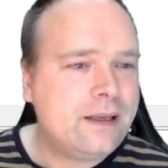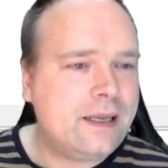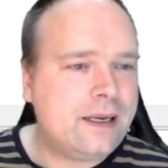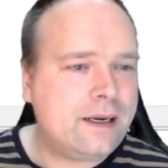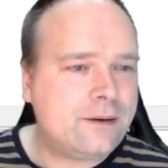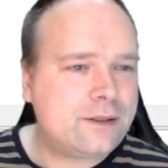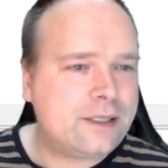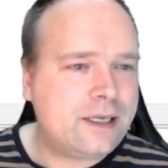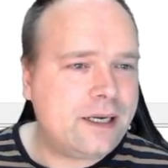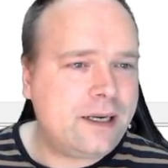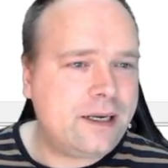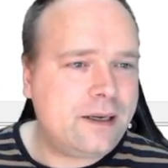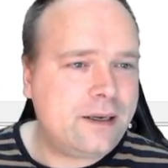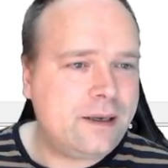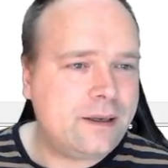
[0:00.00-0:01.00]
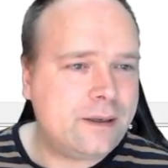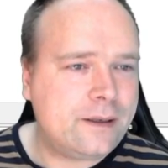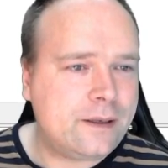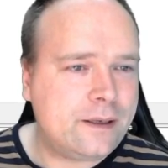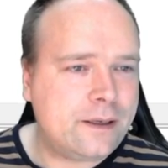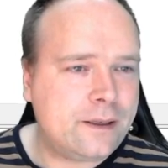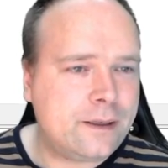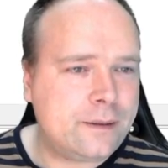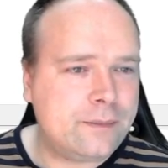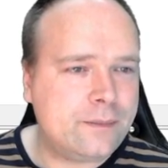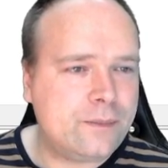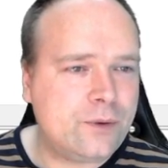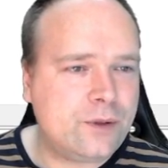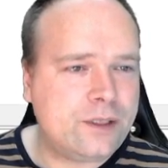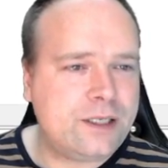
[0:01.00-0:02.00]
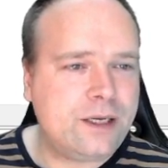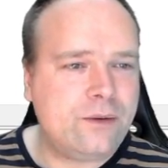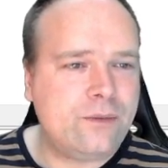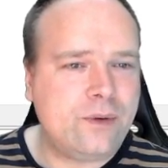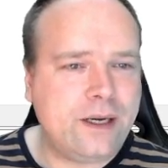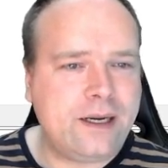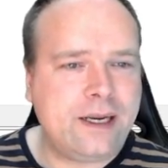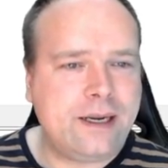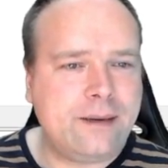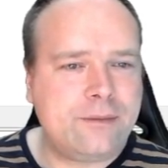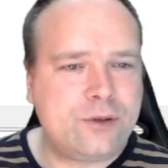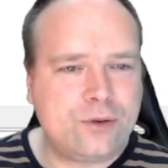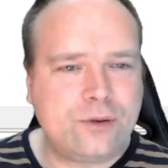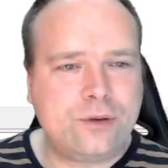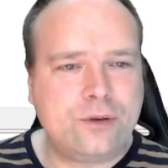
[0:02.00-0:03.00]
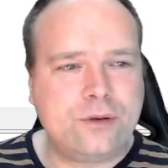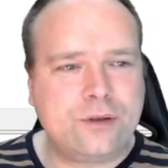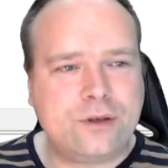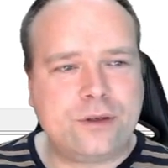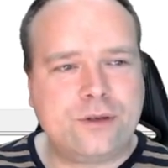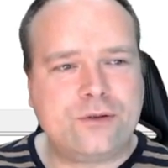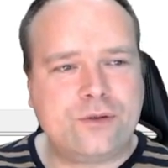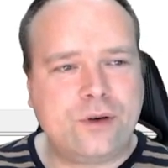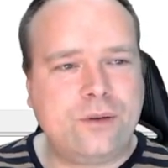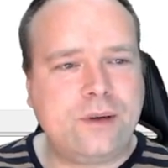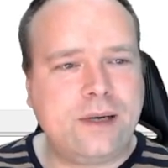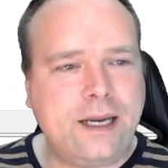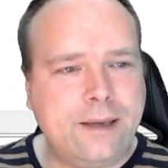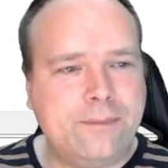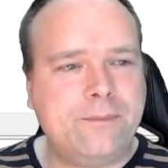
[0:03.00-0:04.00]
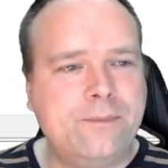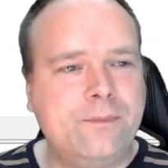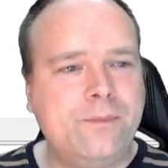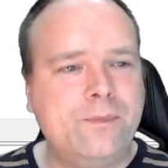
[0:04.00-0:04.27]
Then I'll say multi-rename tool, Control M.